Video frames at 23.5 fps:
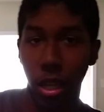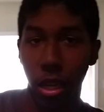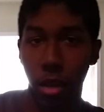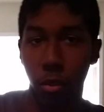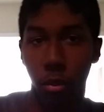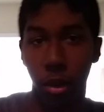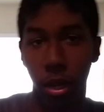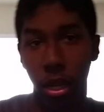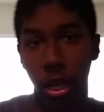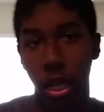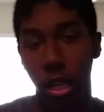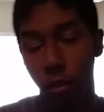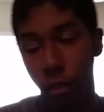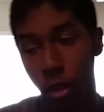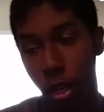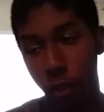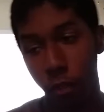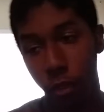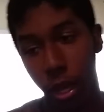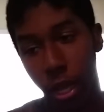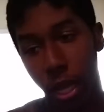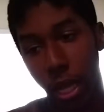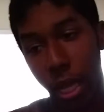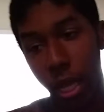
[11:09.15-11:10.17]
But even
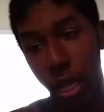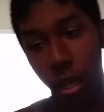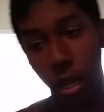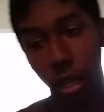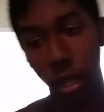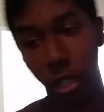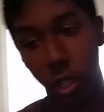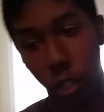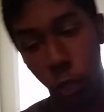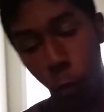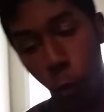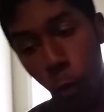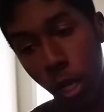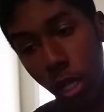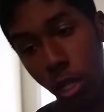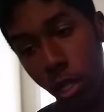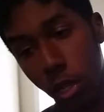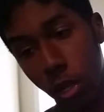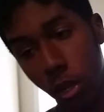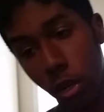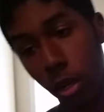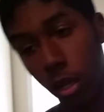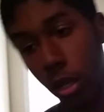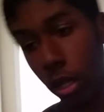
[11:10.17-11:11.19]
if I had like a
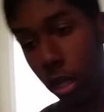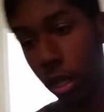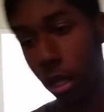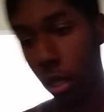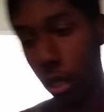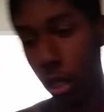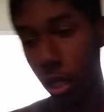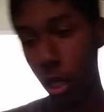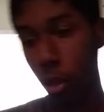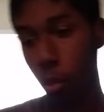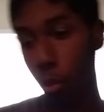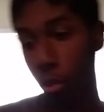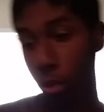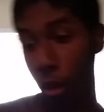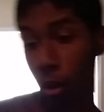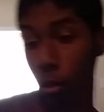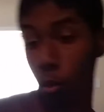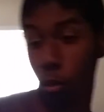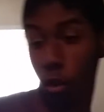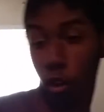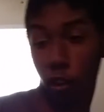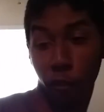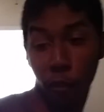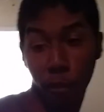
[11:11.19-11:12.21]
Twister, the
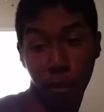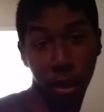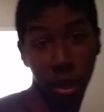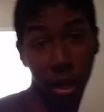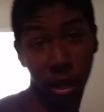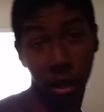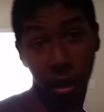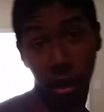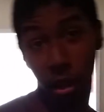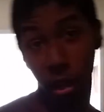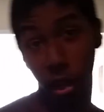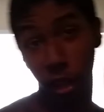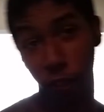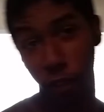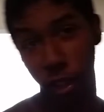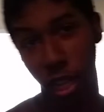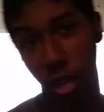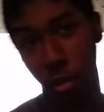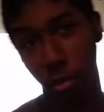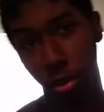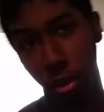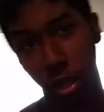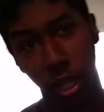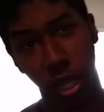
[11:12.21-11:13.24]
problem would have been if he
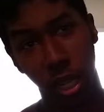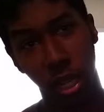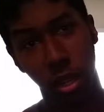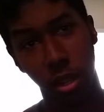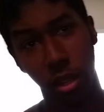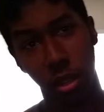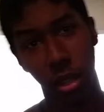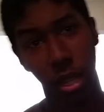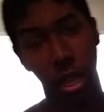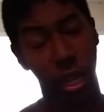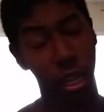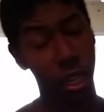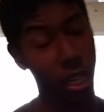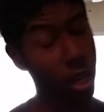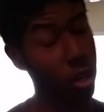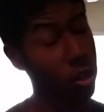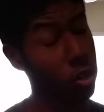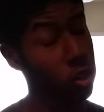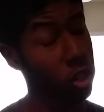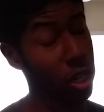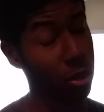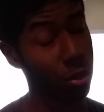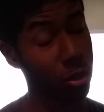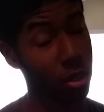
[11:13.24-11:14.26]
had played that
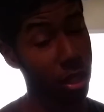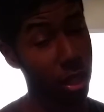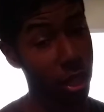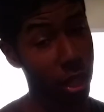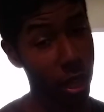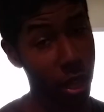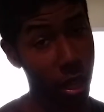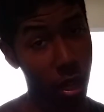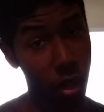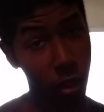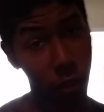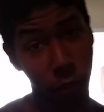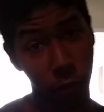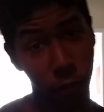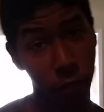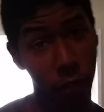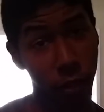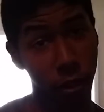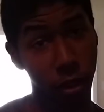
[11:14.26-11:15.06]
counter trap that they have,